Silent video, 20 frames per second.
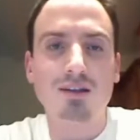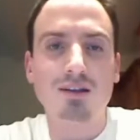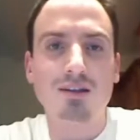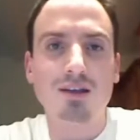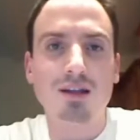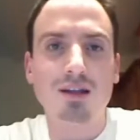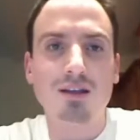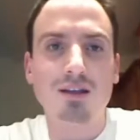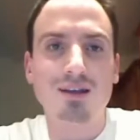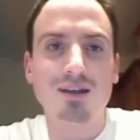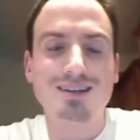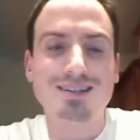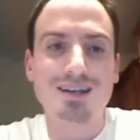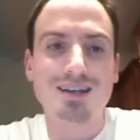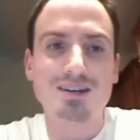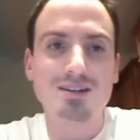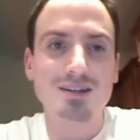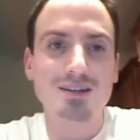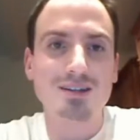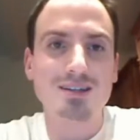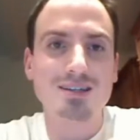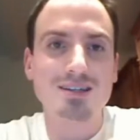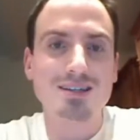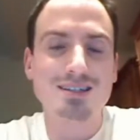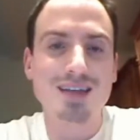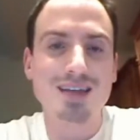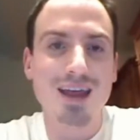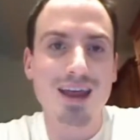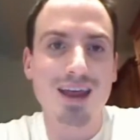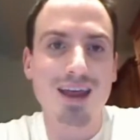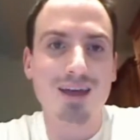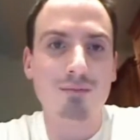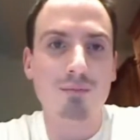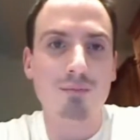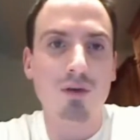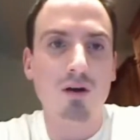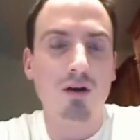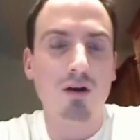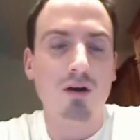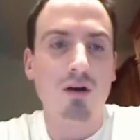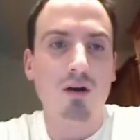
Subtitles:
that essentially the same